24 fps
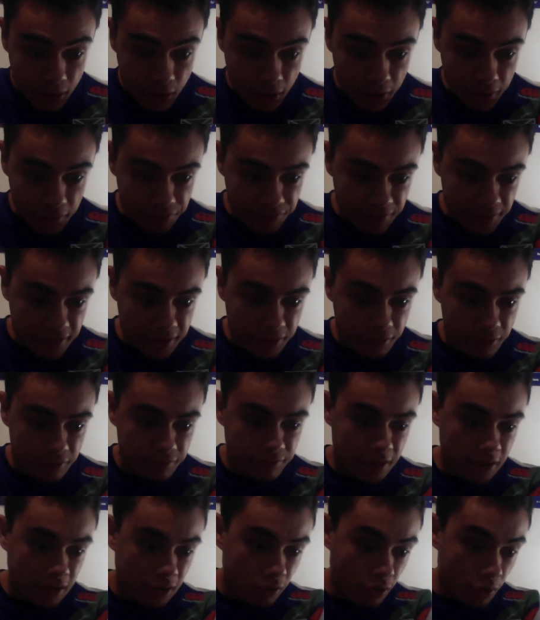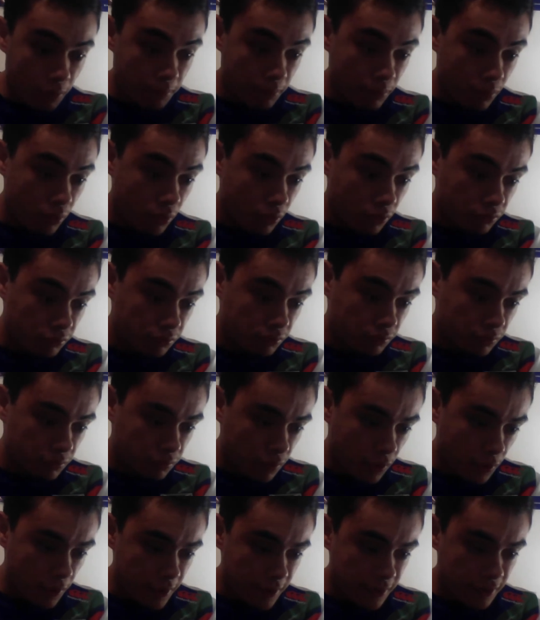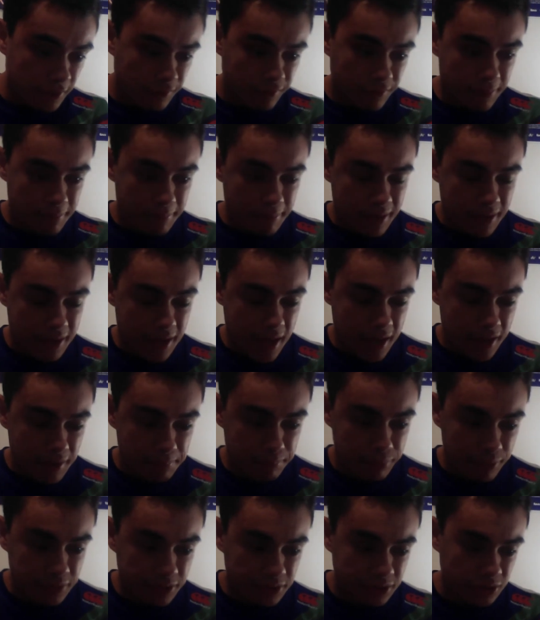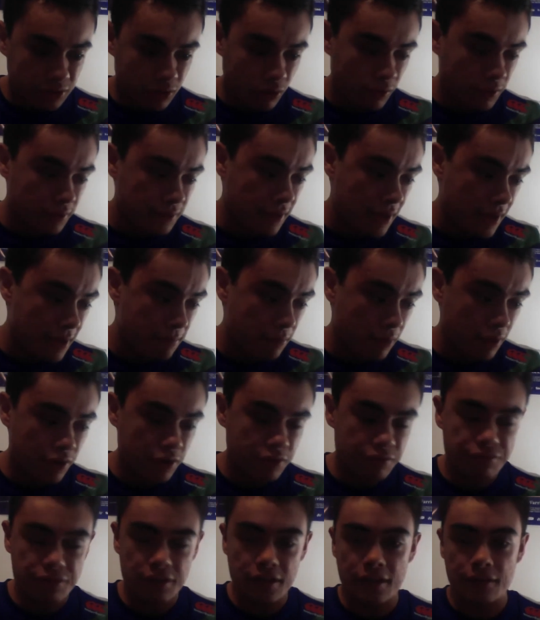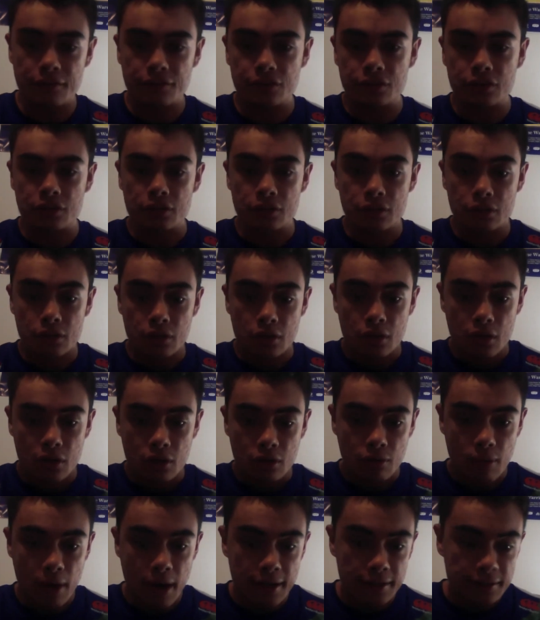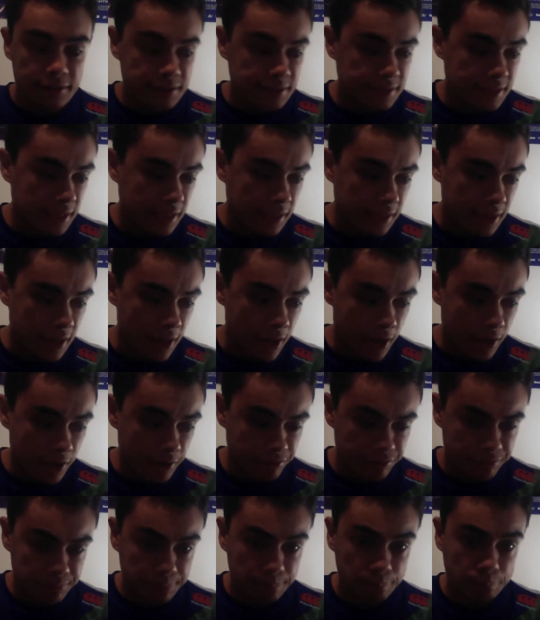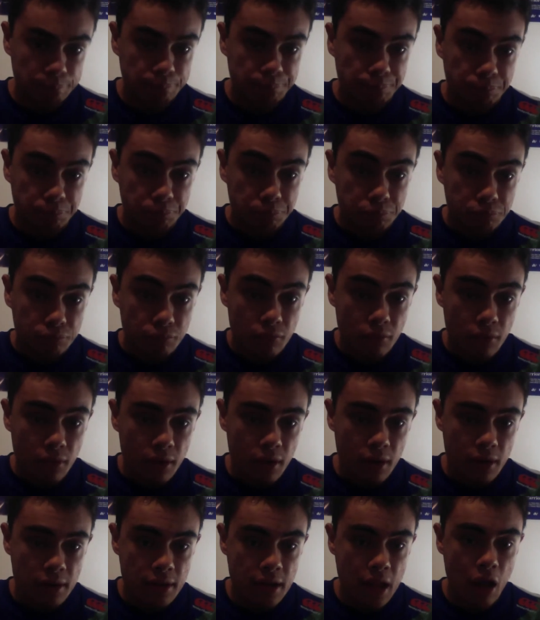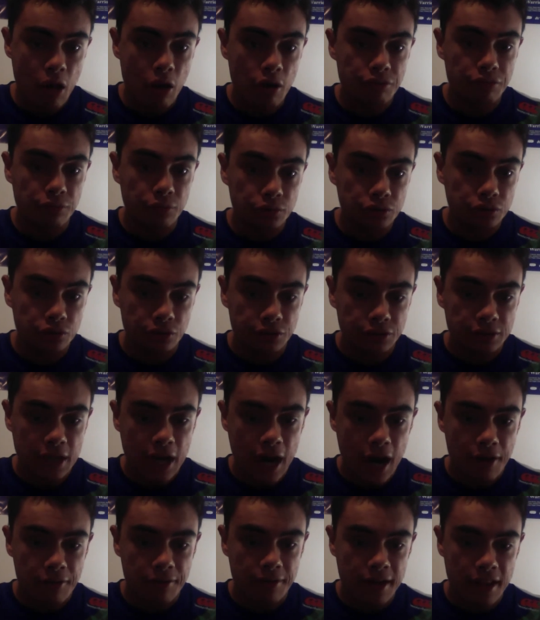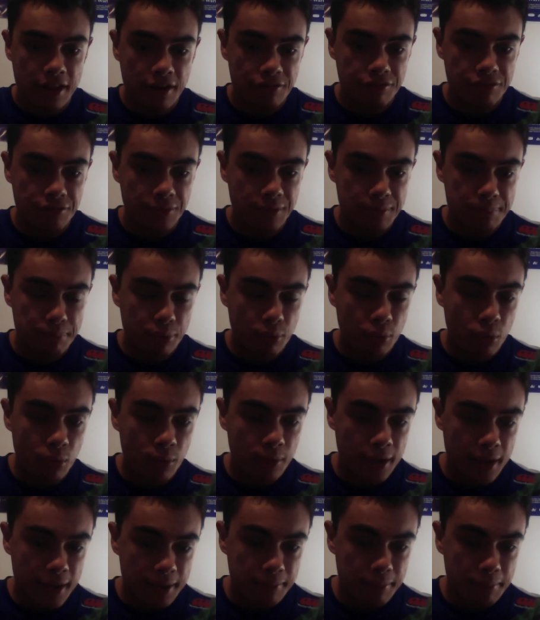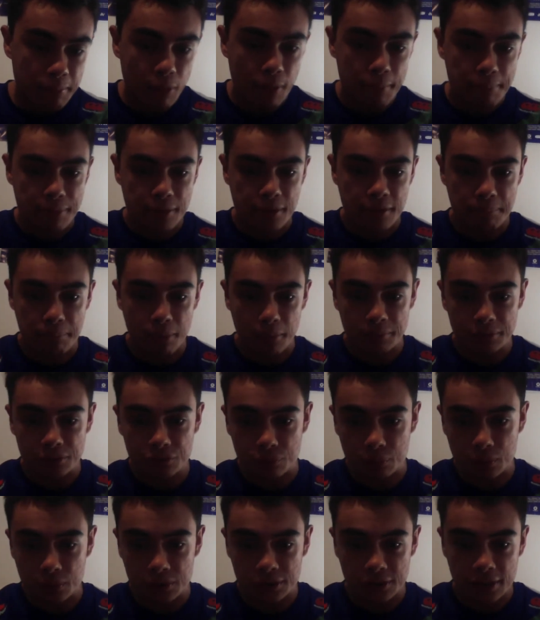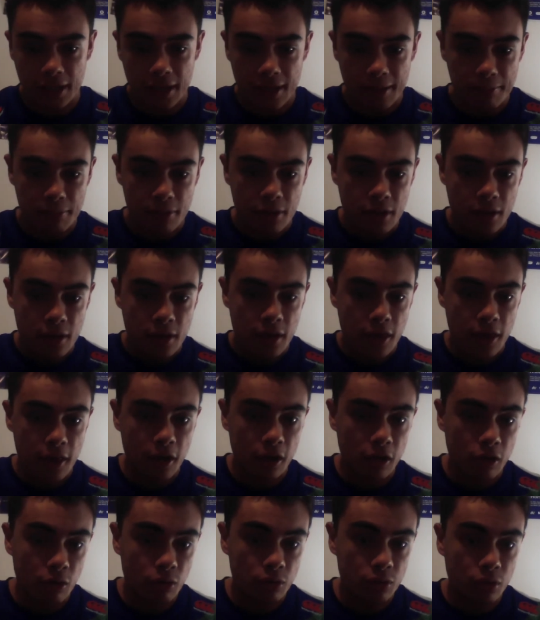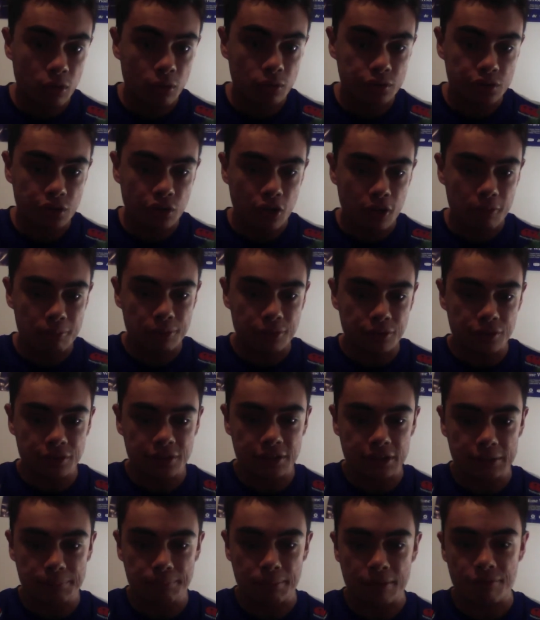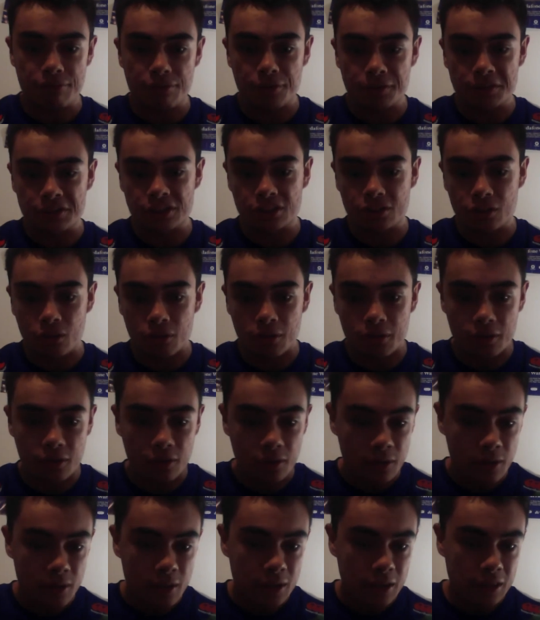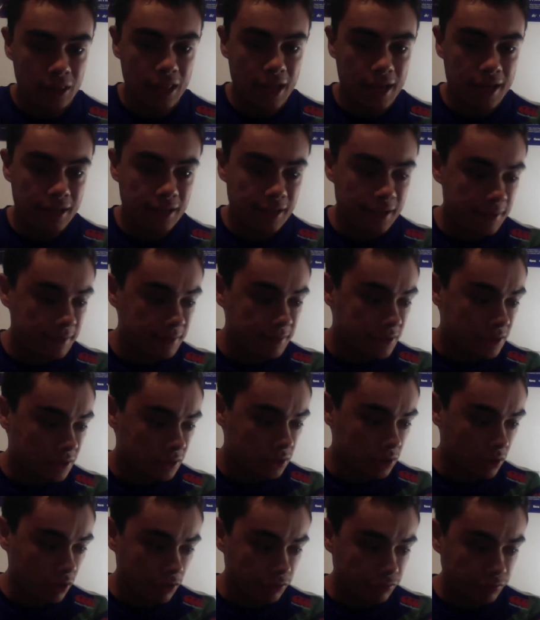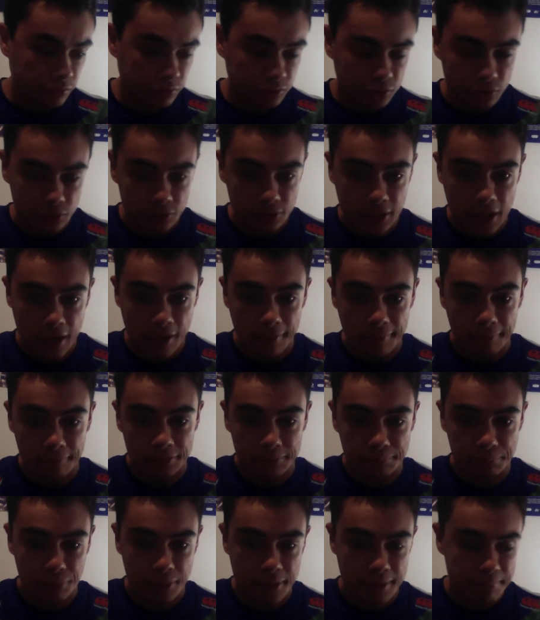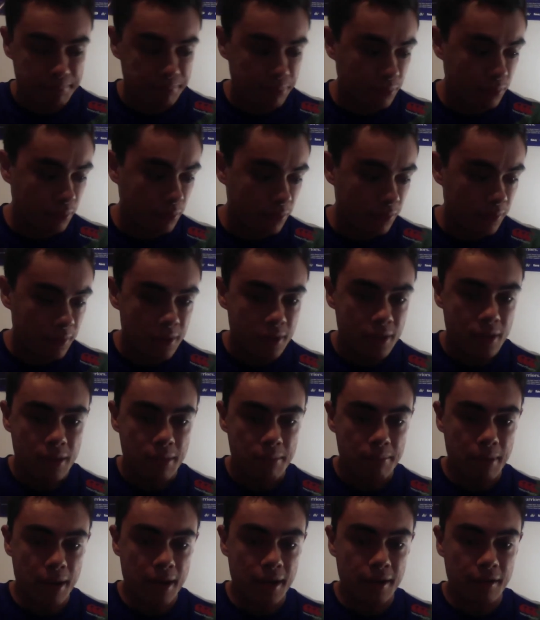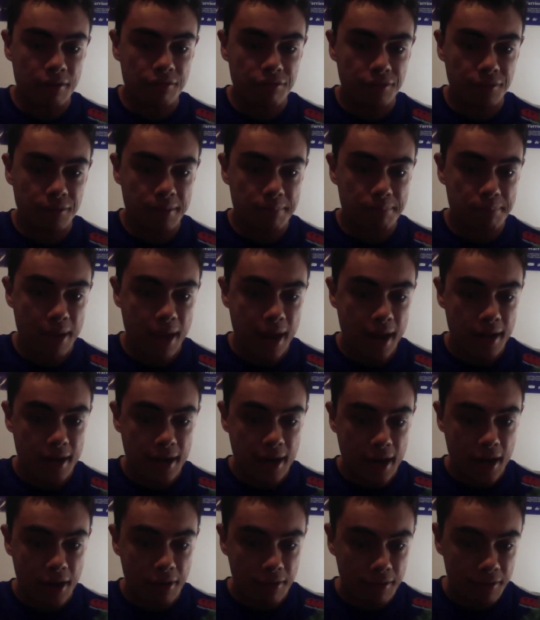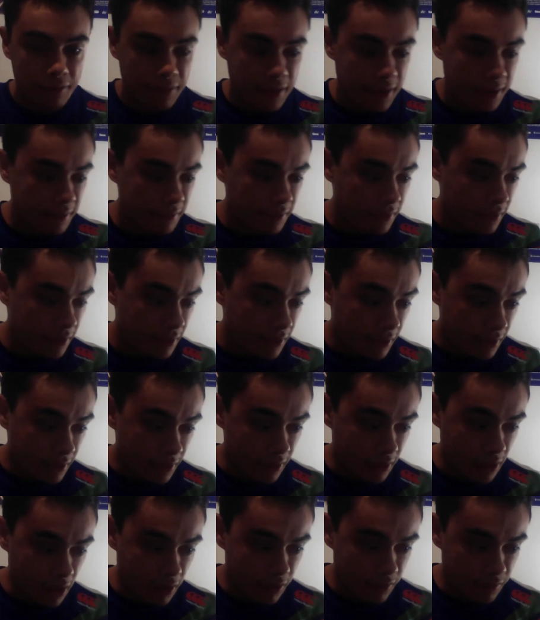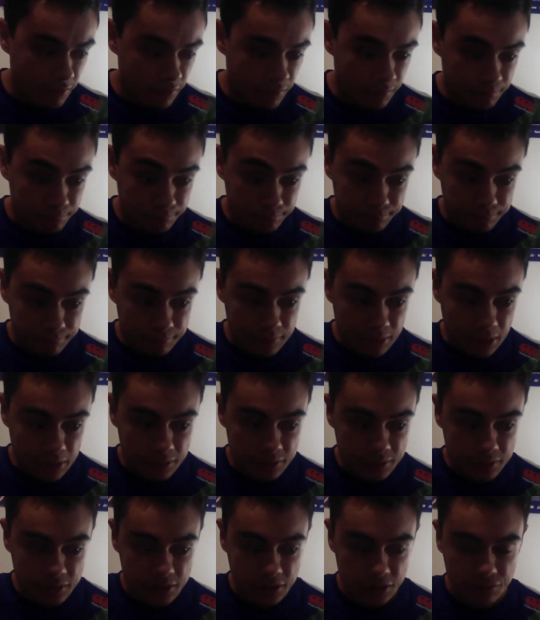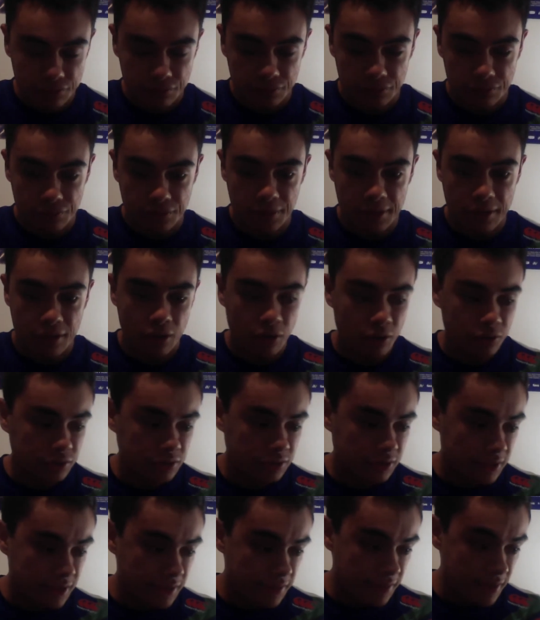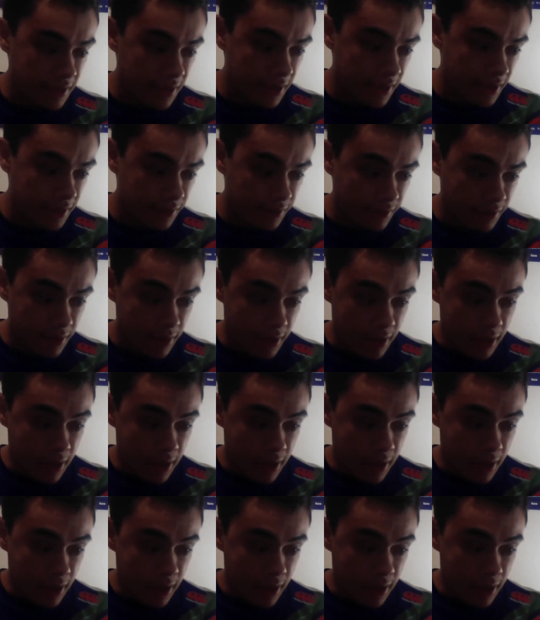I think he could have done a lot more. Kodi Nikorima, he had a pretty solid game, but I don't think he was great in the second half. Now, I thought Josh Curran had a very poor game, in my opinion, probably his worst game in a long, long time, because he's been very solid lately. So I thought Josh Curran was pretty poor, made a very bad error that, you know, just was very costly in the end.